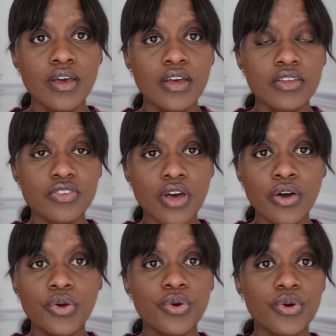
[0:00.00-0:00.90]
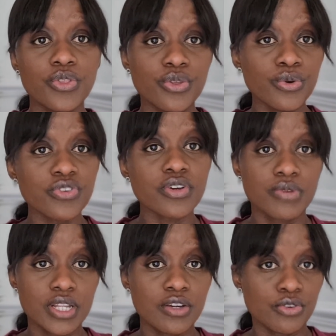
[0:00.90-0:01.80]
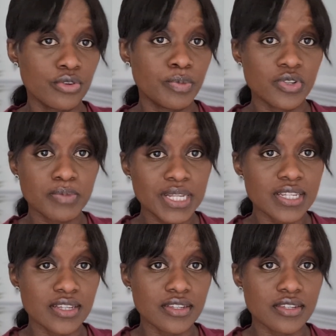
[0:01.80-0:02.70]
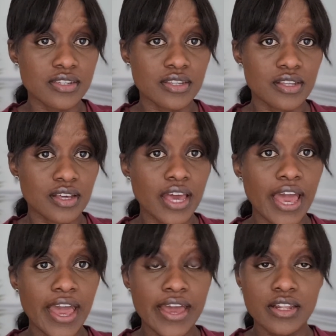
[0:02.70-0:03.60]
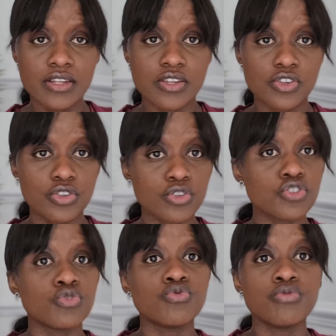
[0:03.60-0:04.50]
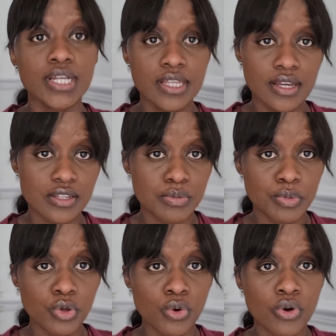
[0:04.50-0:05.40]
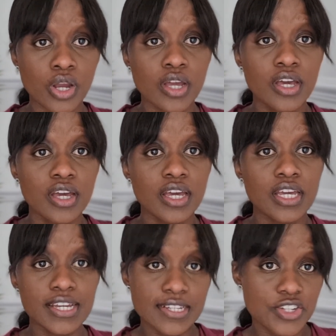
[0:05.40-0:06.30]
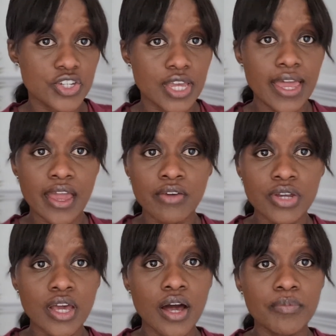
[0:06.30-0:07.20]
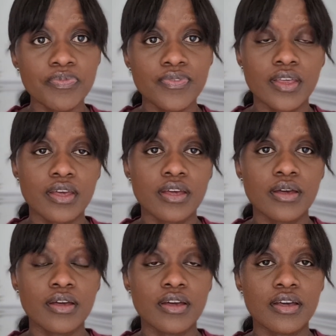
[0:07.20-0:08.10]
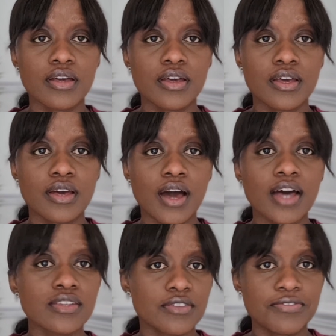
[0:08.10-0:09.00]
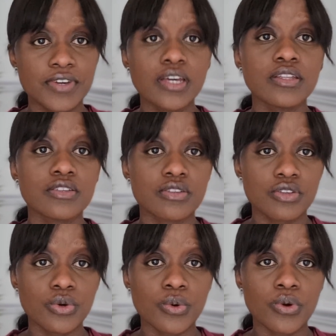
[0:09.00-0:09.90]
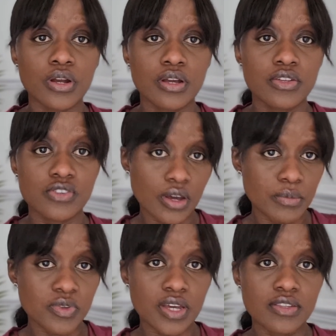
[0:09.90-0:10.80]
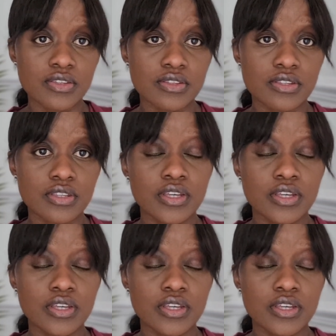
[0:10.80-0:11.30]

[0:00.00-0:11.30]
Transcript: So those are really good possibilities, and you should really explore each area as it fits your circumstances.